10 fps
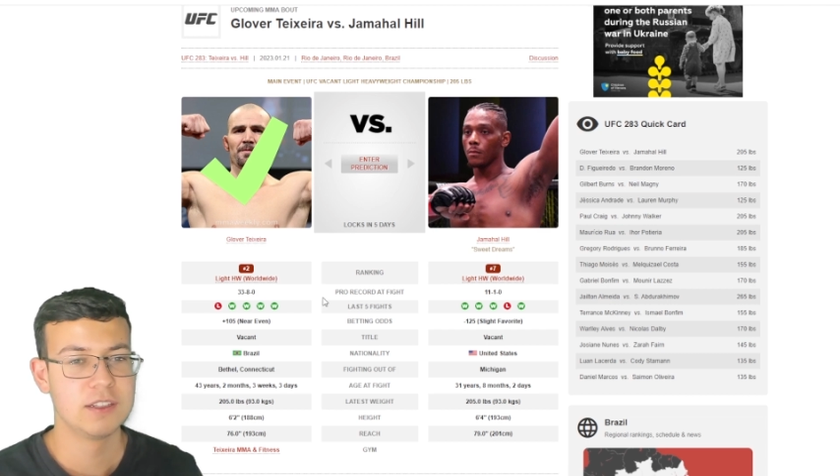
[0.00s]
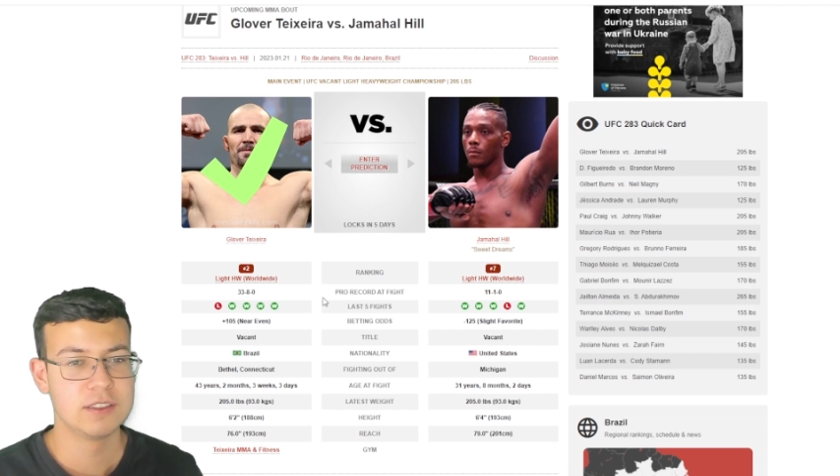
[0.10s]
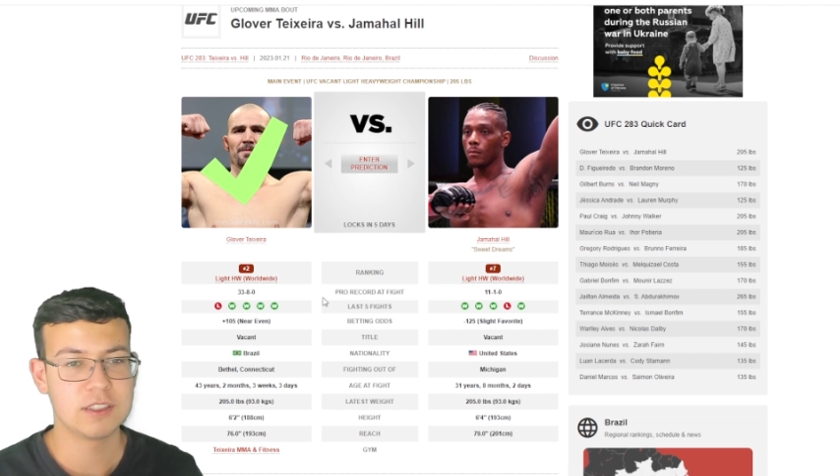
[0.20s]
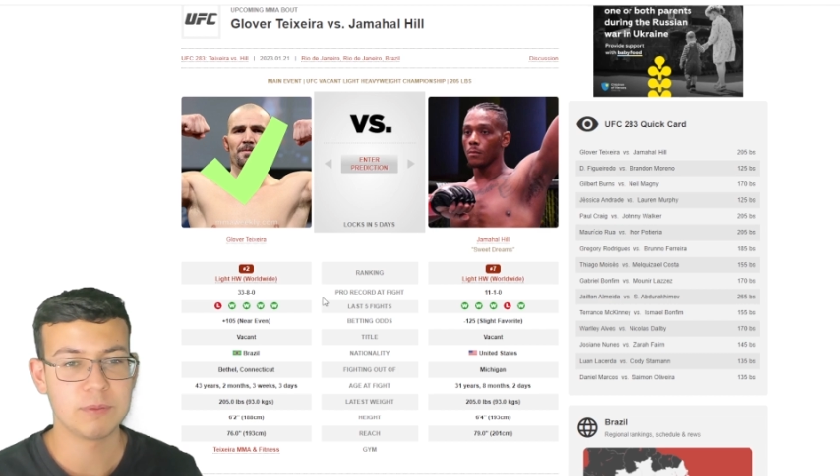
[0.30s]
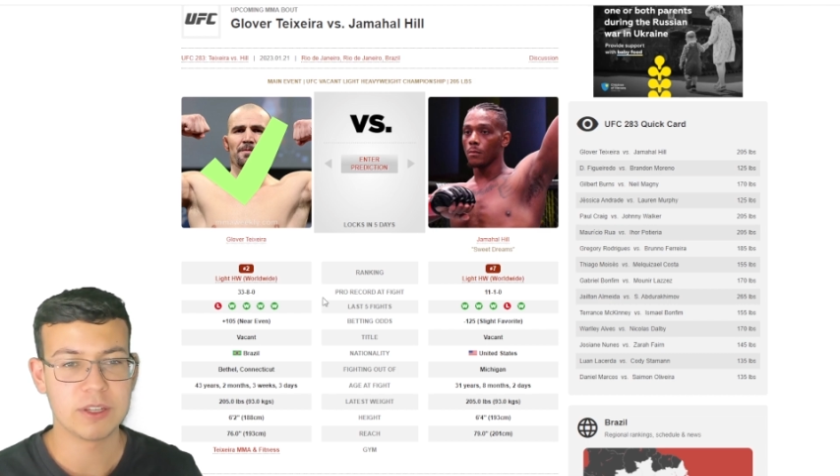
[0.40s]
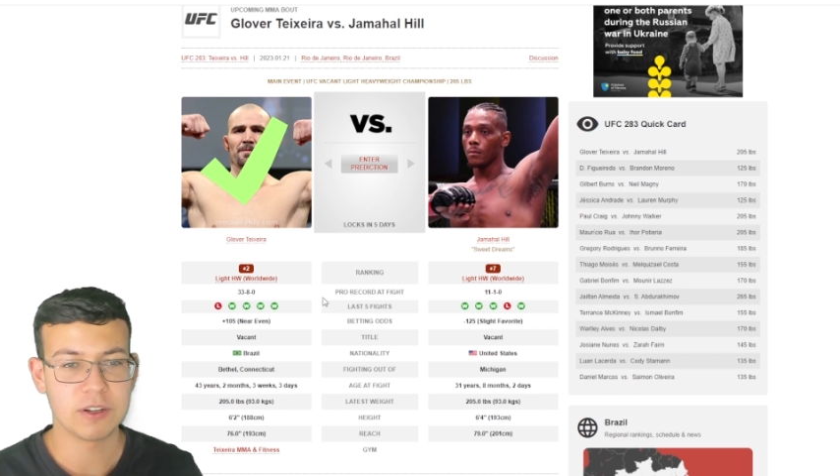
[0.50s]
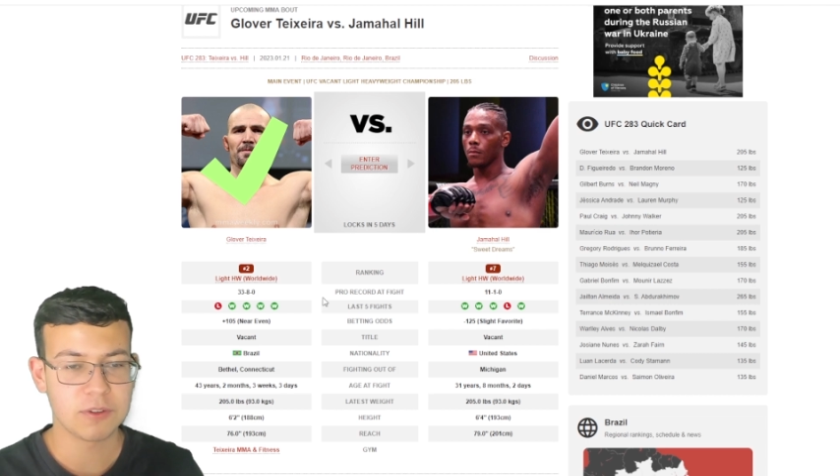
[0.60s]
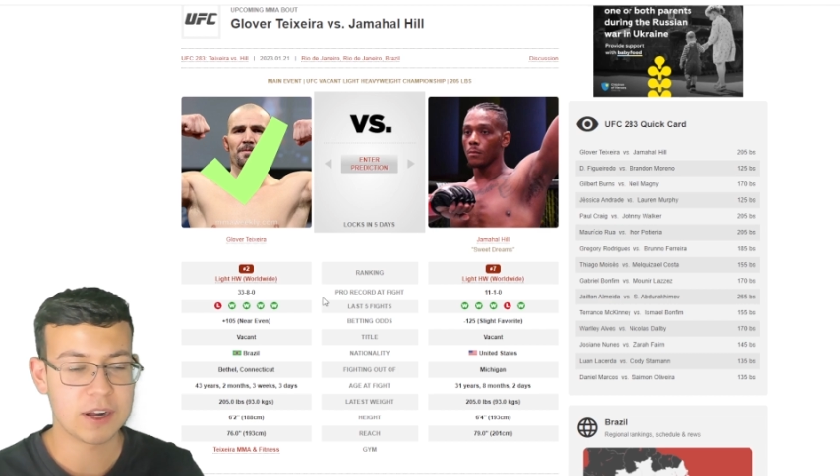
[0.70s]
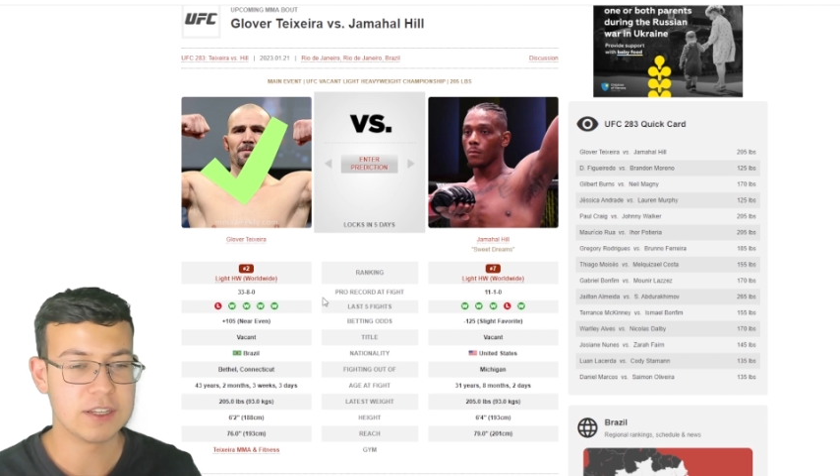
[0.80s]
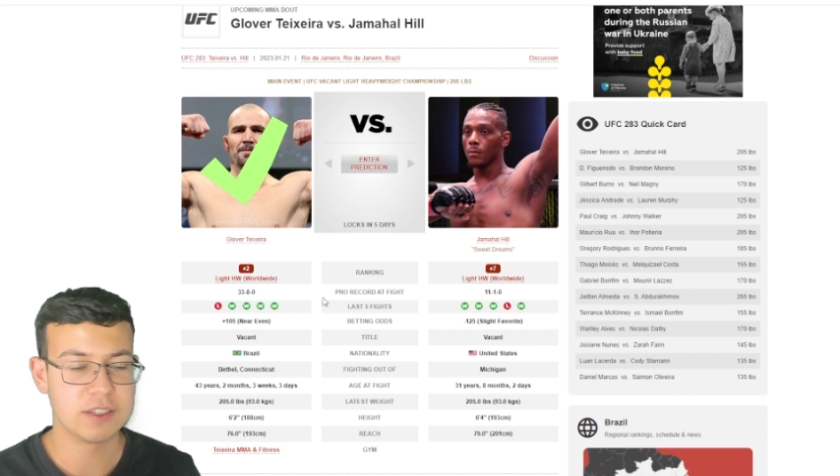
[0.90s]
something
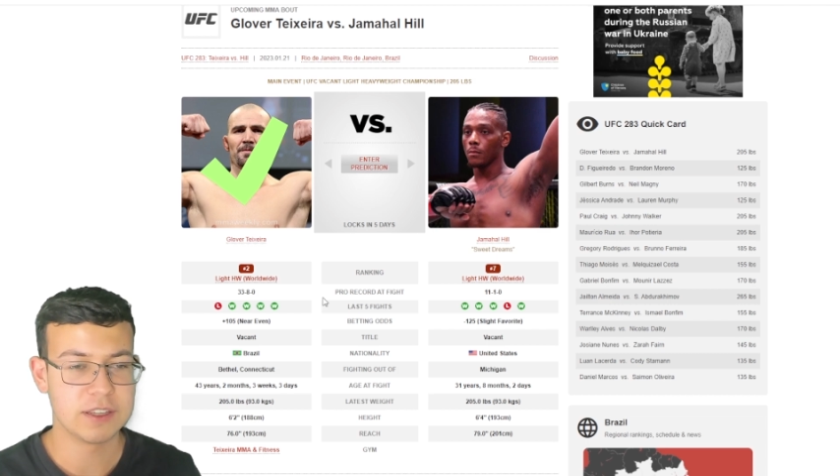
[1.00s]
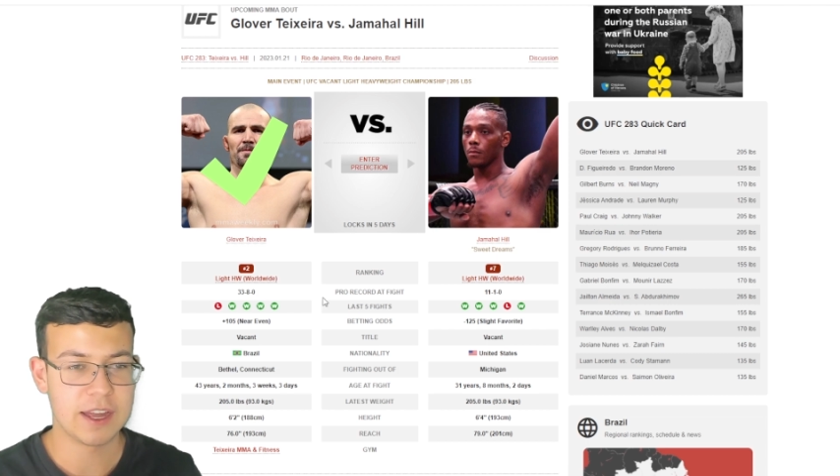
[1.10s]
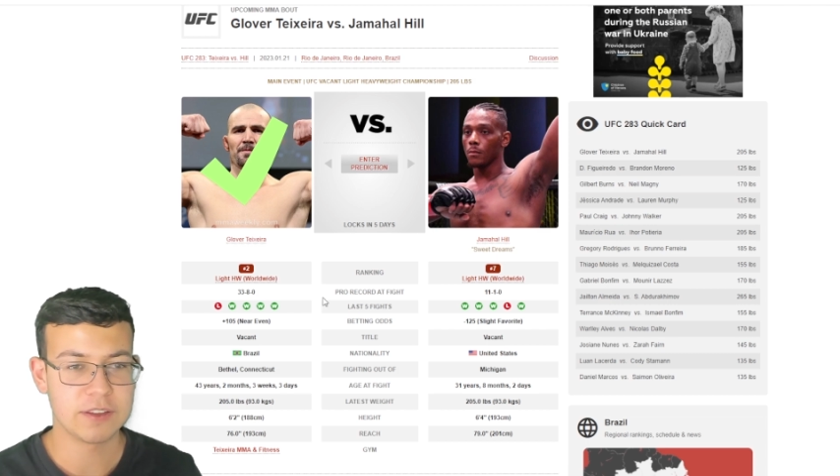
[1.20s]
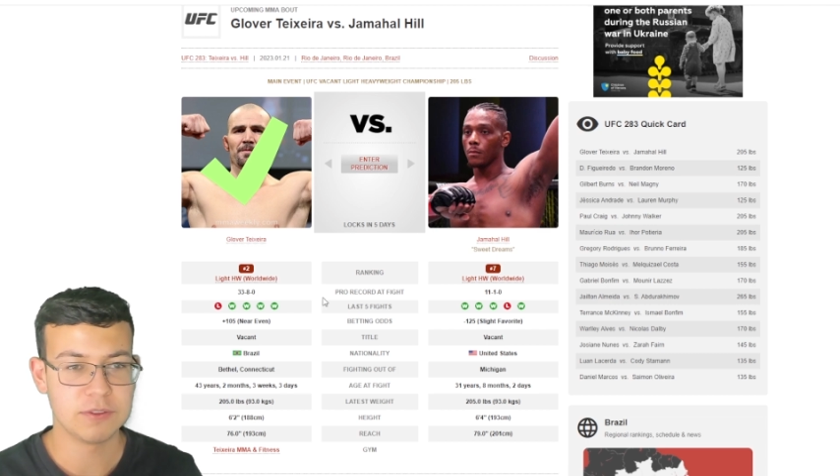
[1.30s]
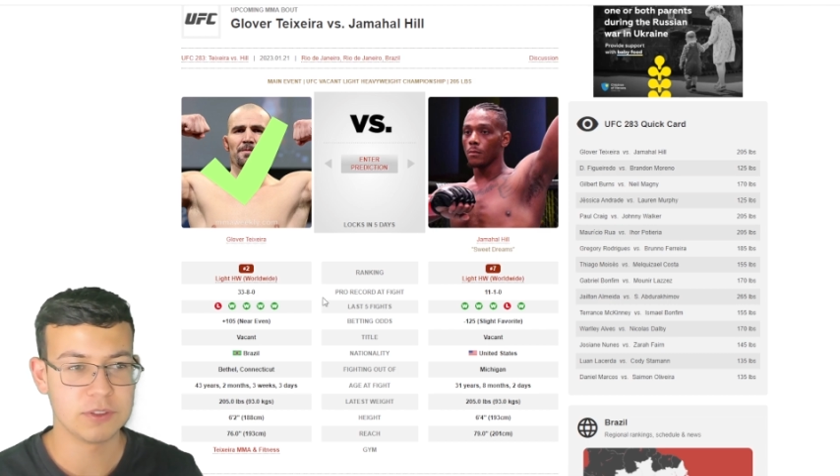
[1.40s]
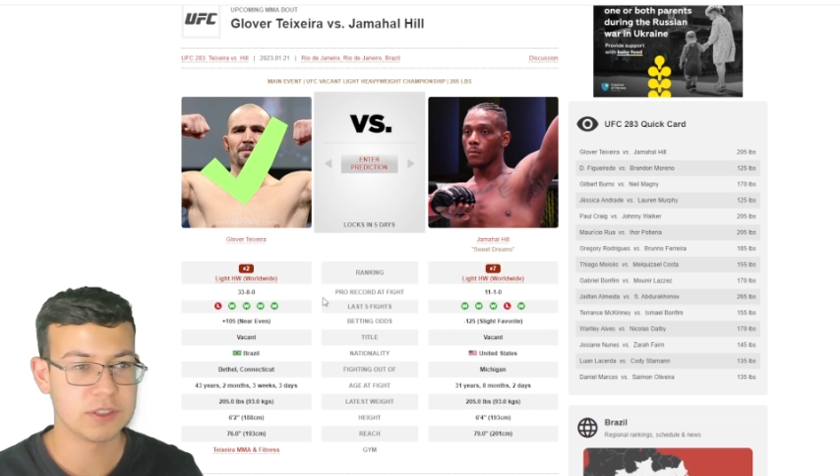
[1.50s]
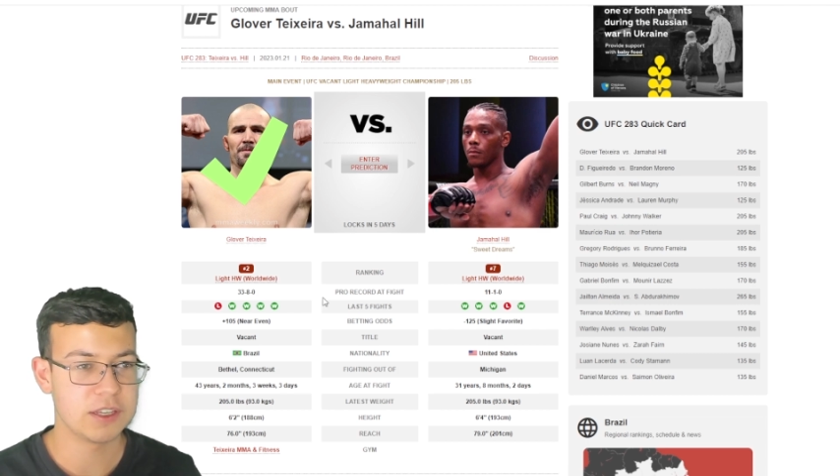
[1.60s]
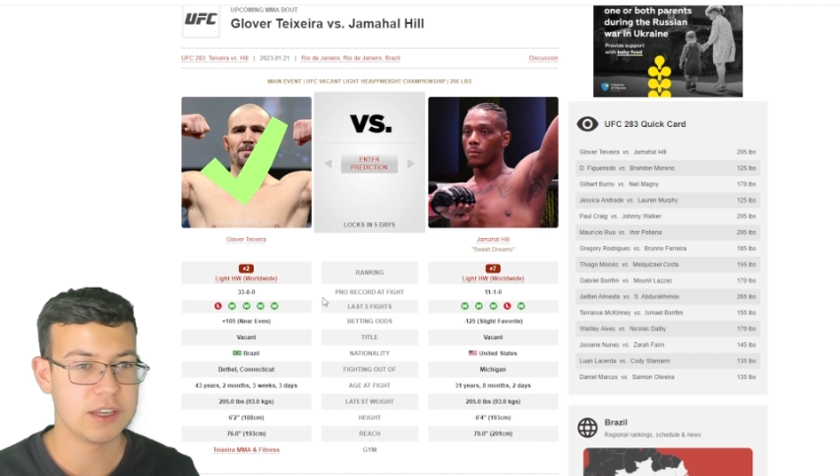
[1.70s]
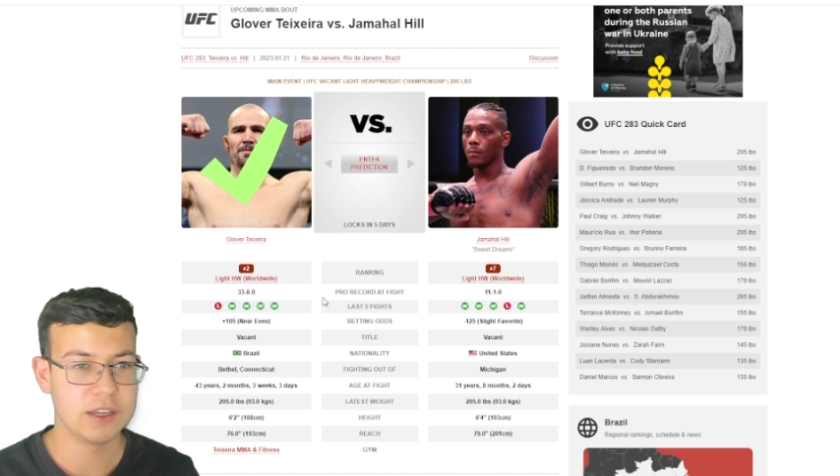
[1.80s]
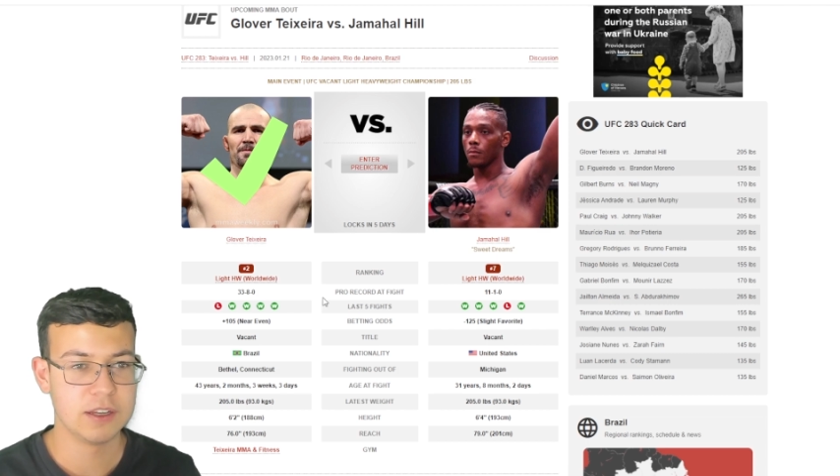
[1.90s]
crazy that you'll
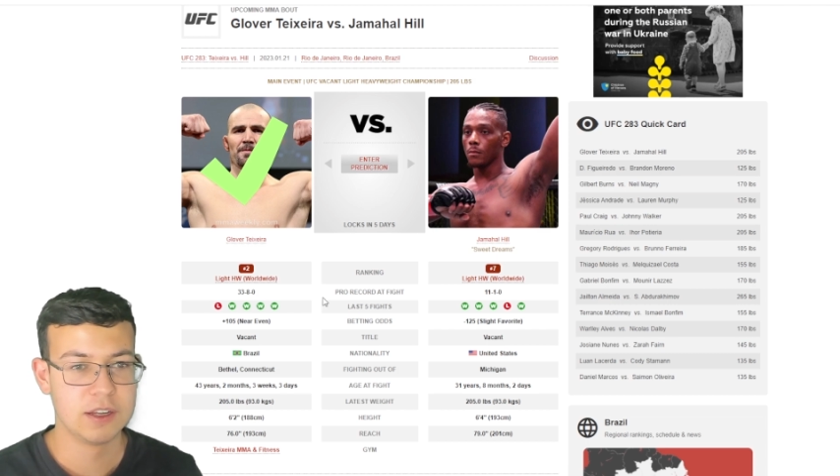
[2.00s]
see